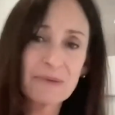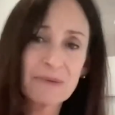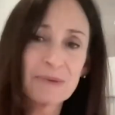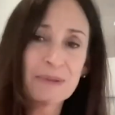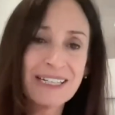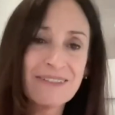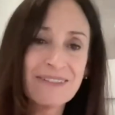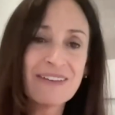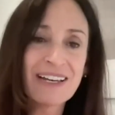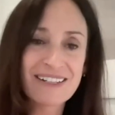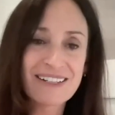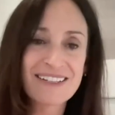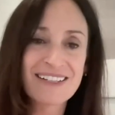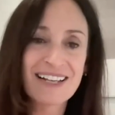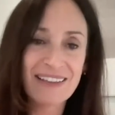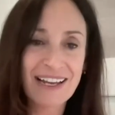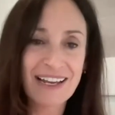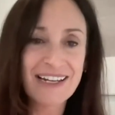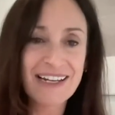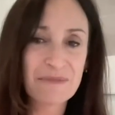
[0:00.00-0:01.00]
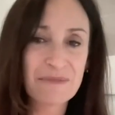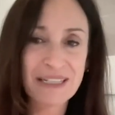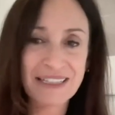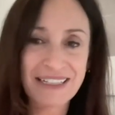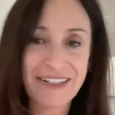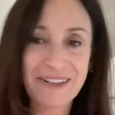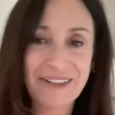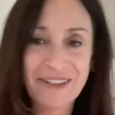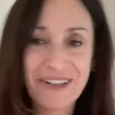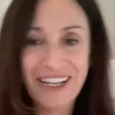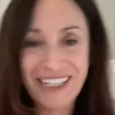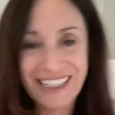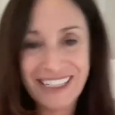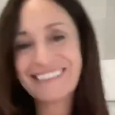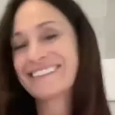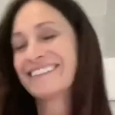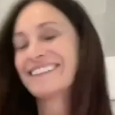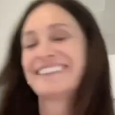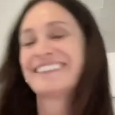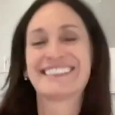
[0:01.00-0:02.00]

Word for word: but we'll leave that aside. That can be later on.